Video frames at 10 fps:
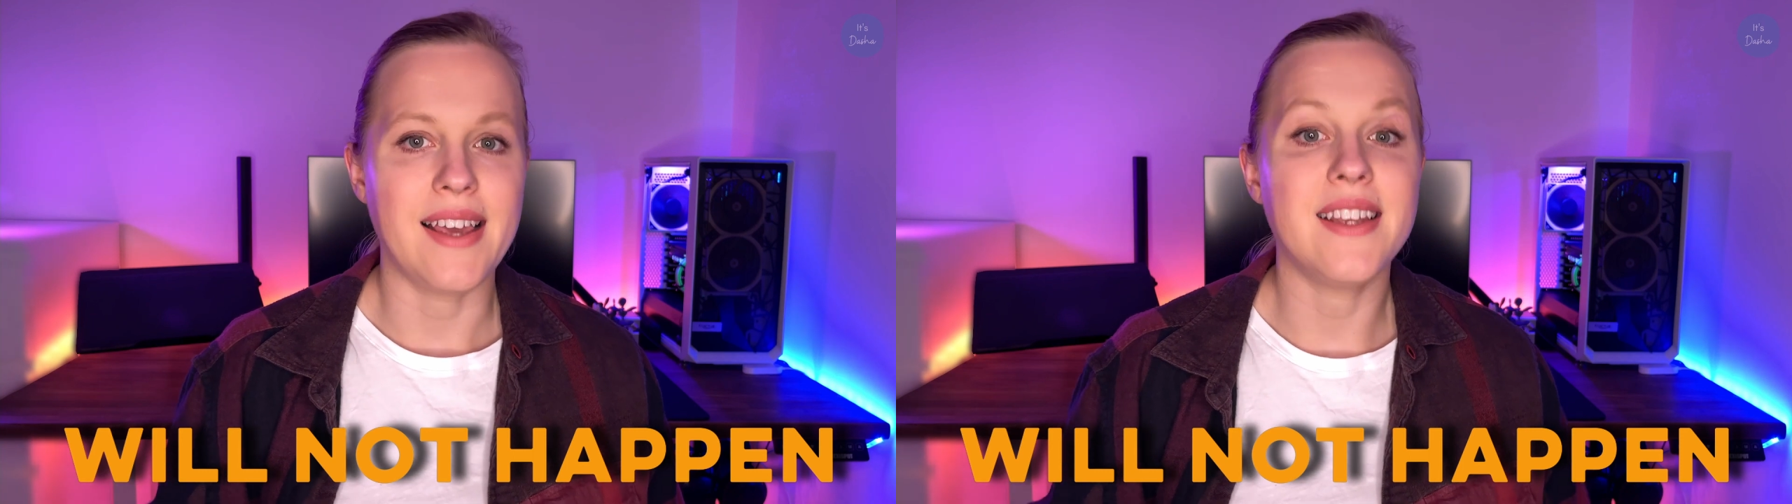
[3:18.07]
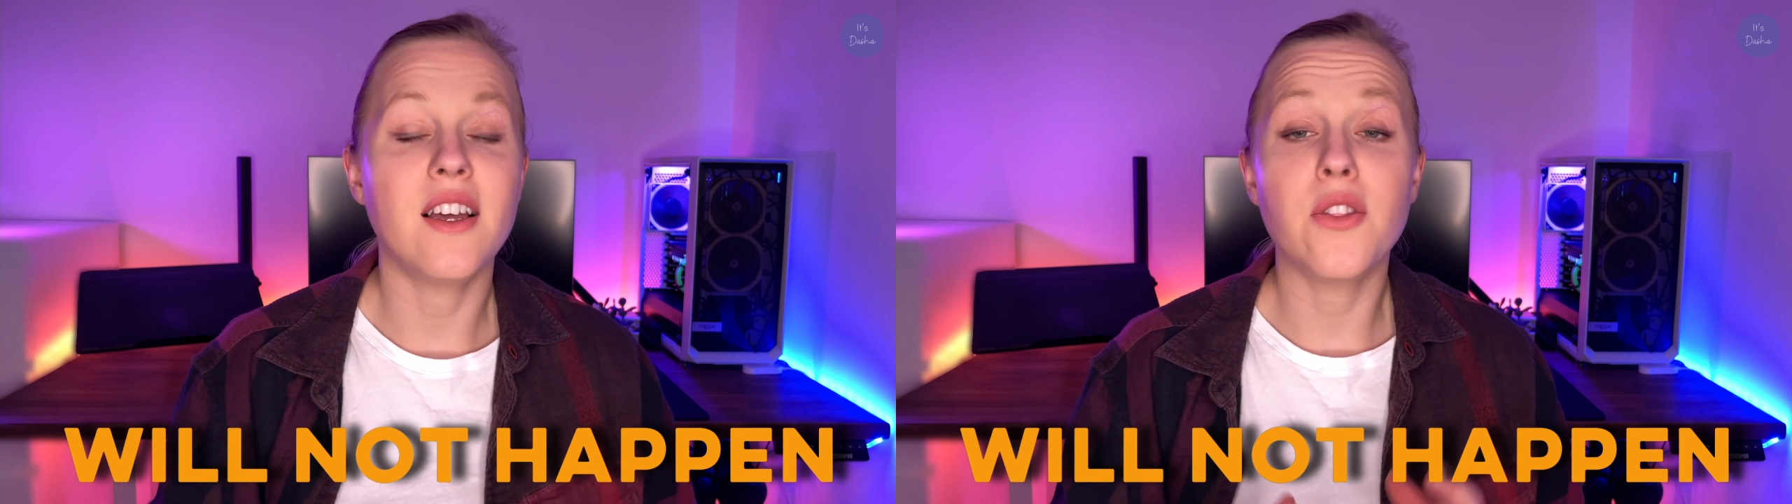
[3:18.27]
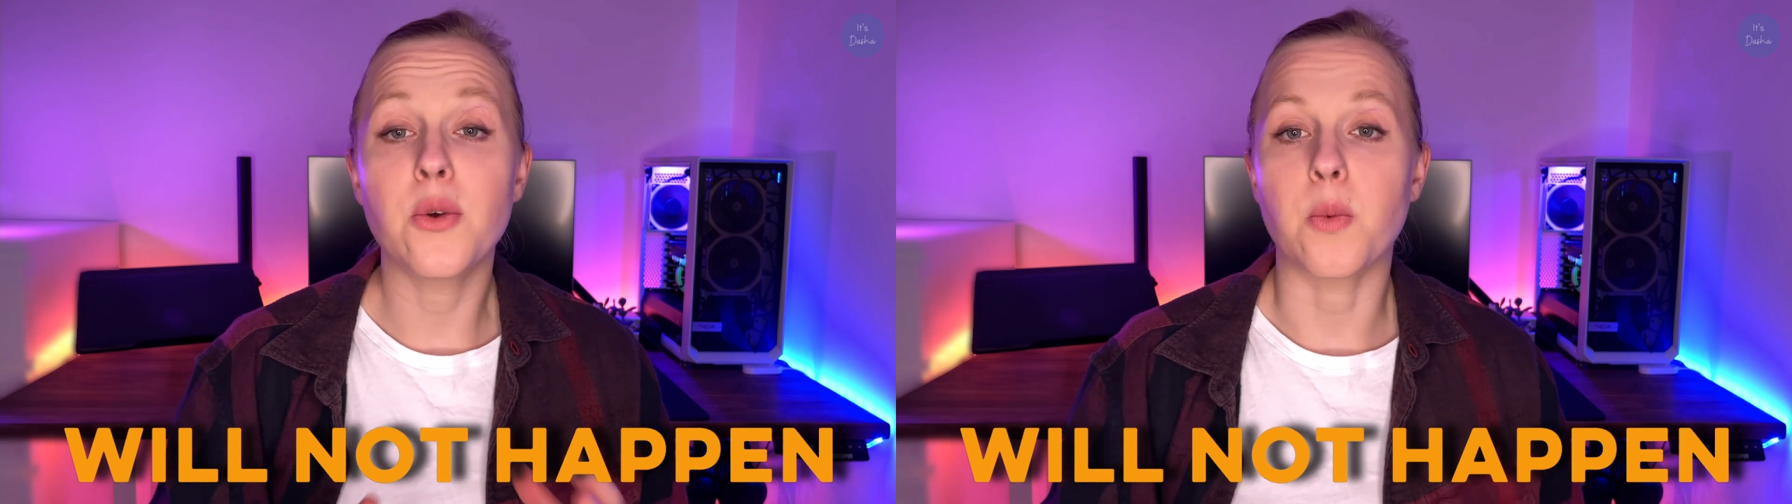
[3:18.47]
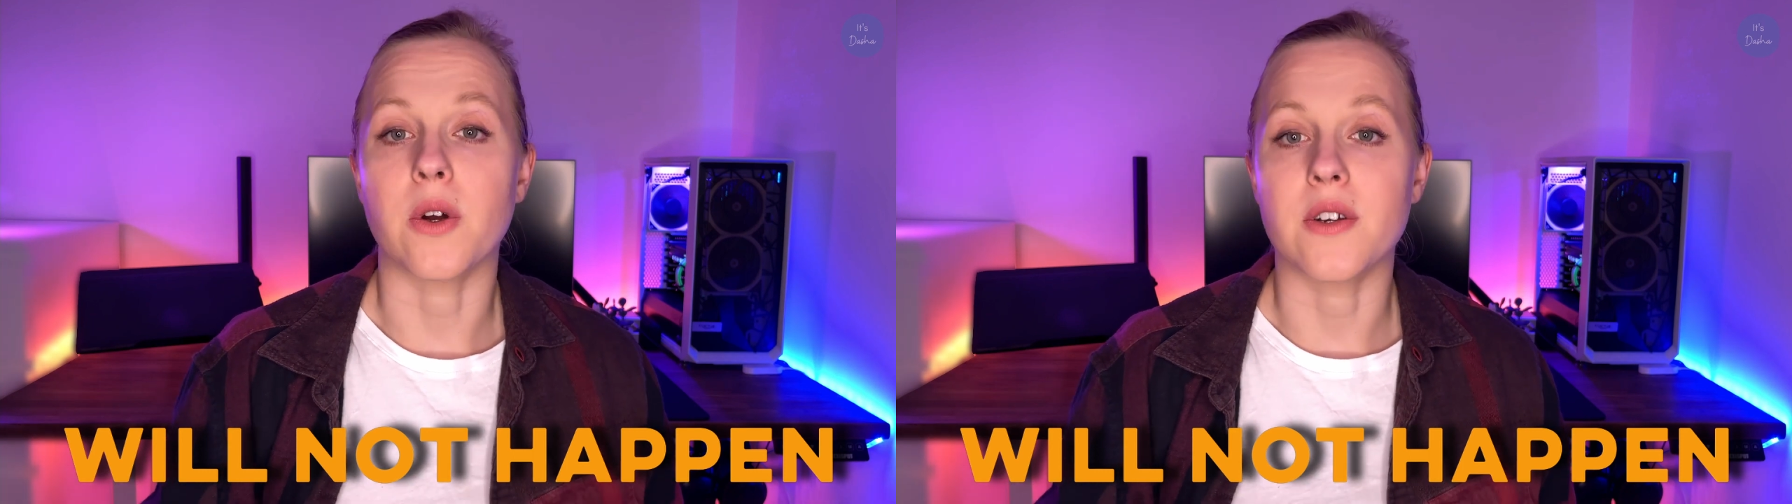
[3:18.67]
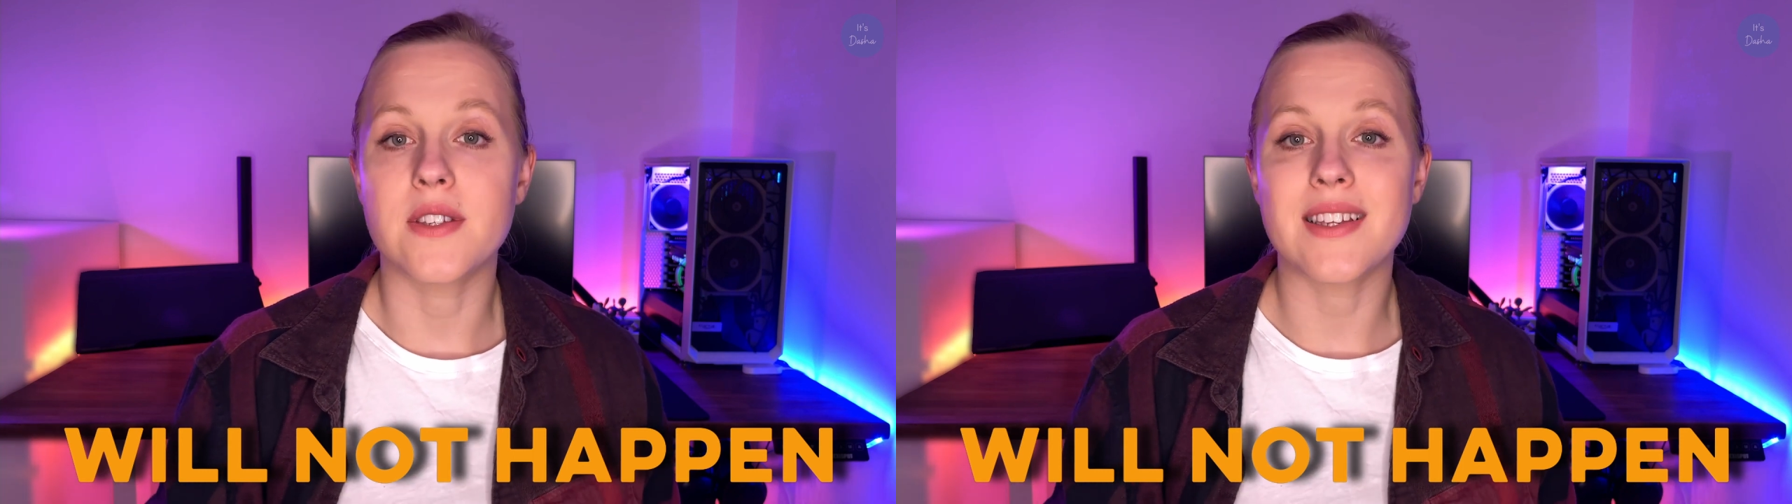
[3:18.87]
In other
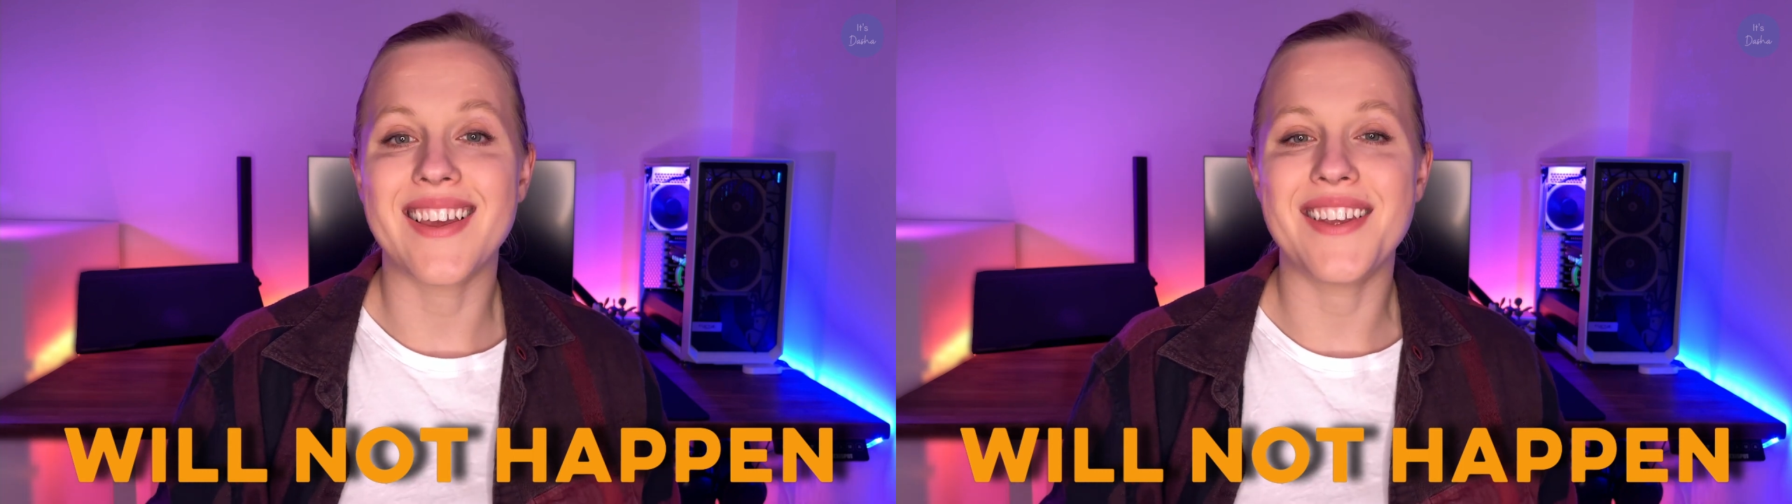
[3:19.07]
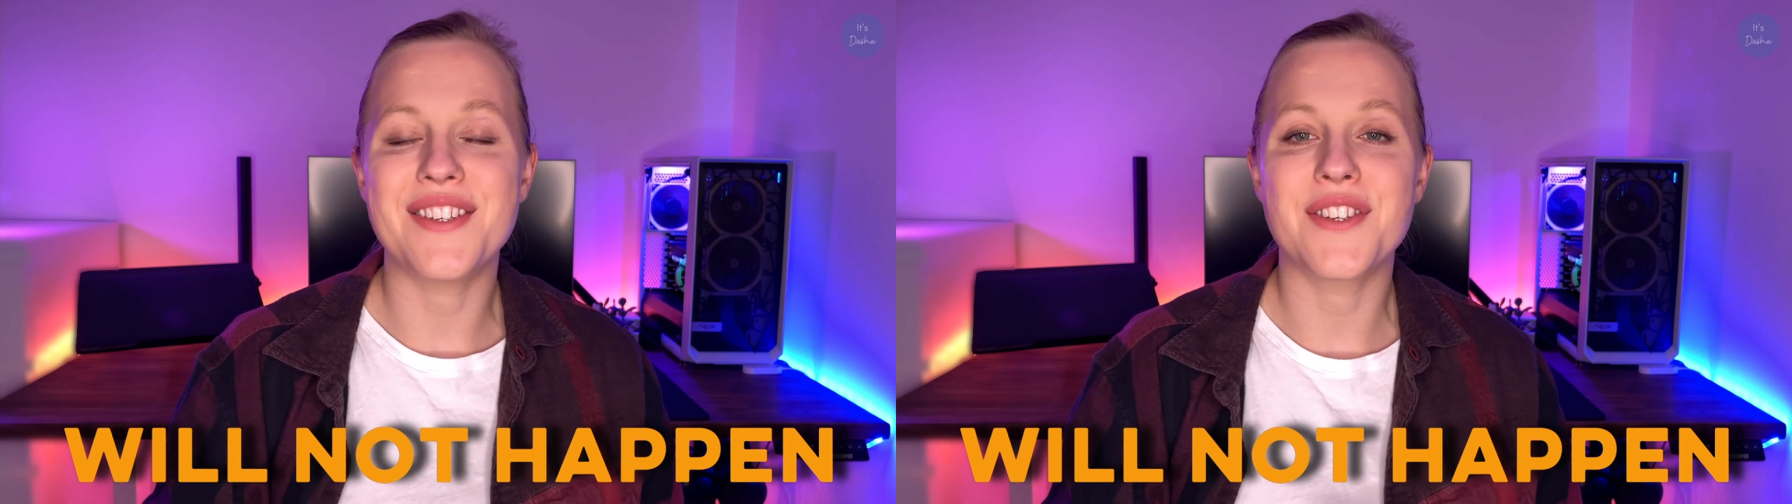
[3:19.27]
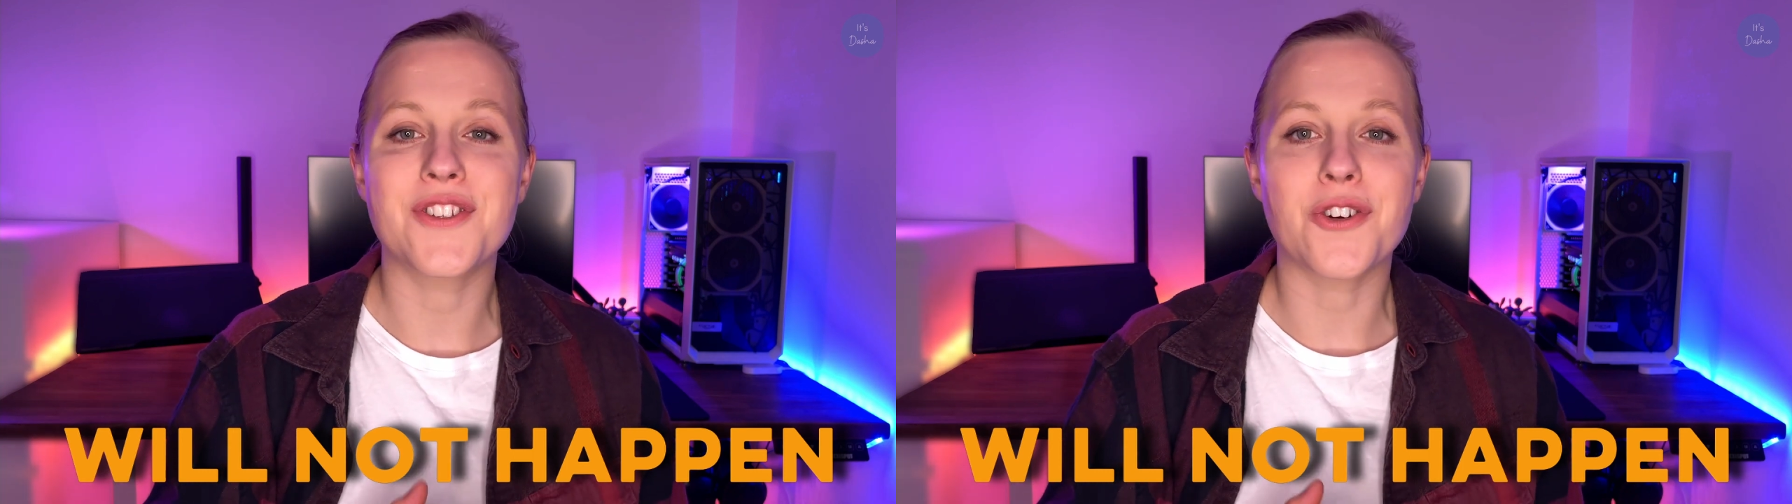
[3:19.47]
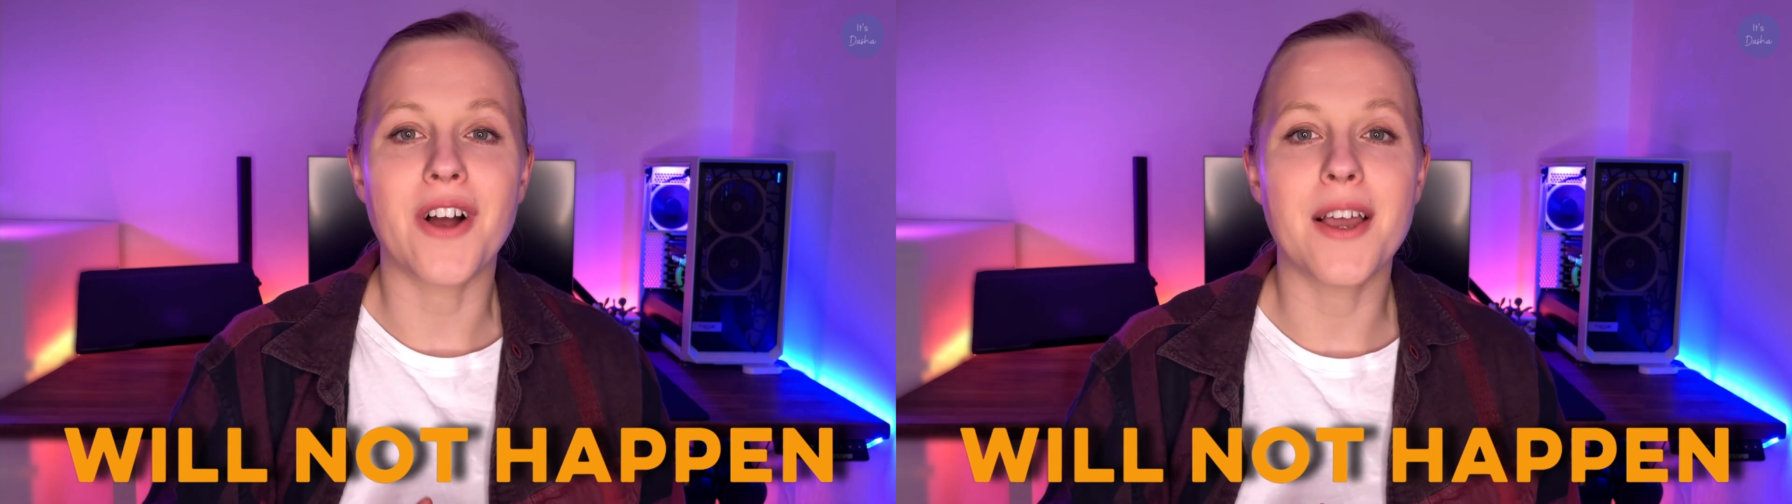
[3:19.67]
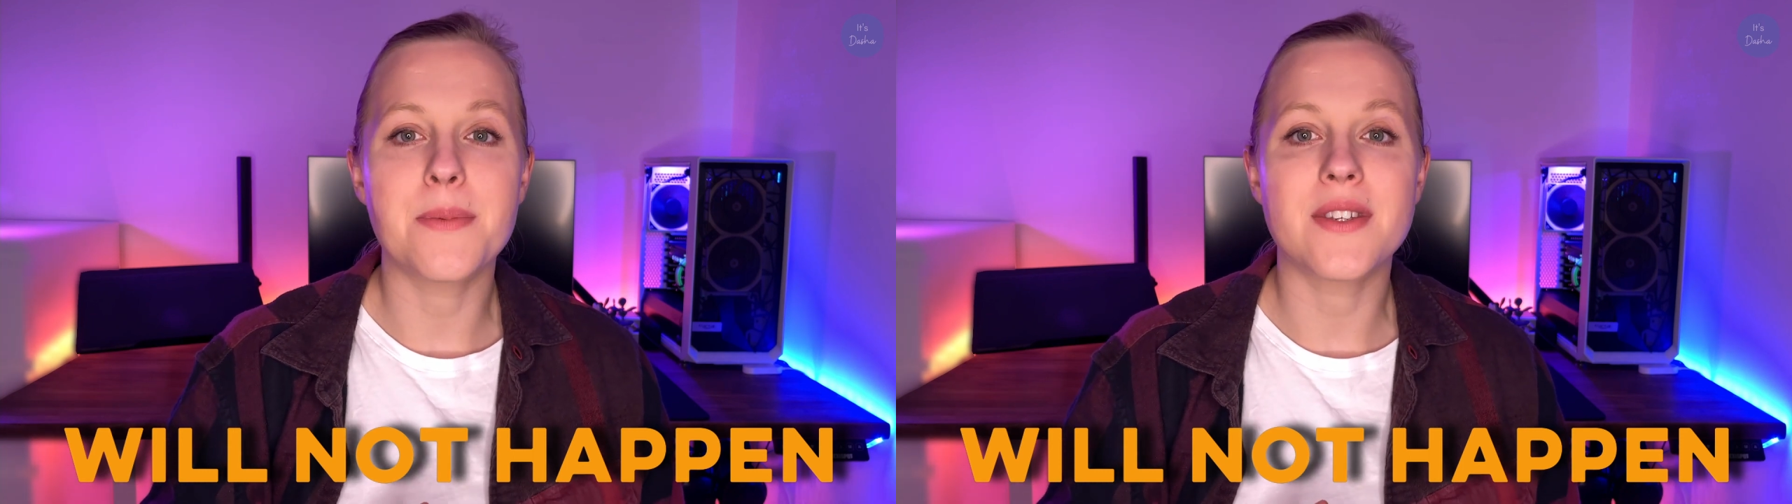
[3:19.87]
words, it
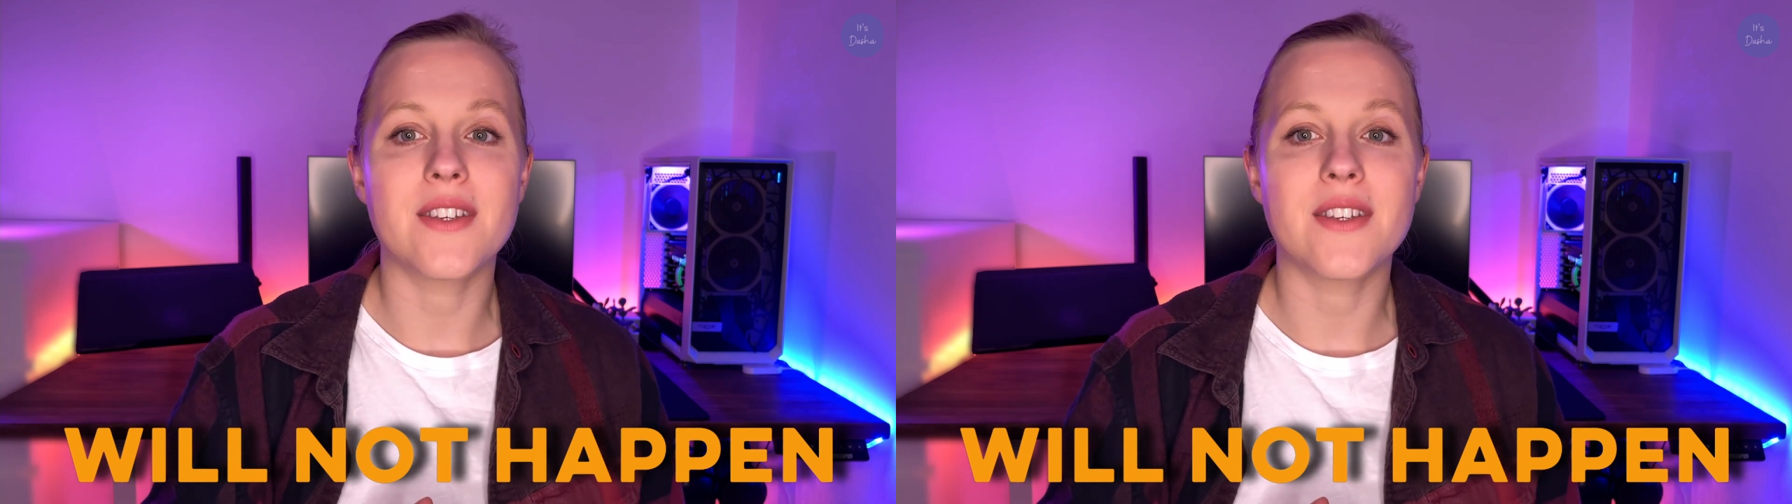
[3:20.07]
describes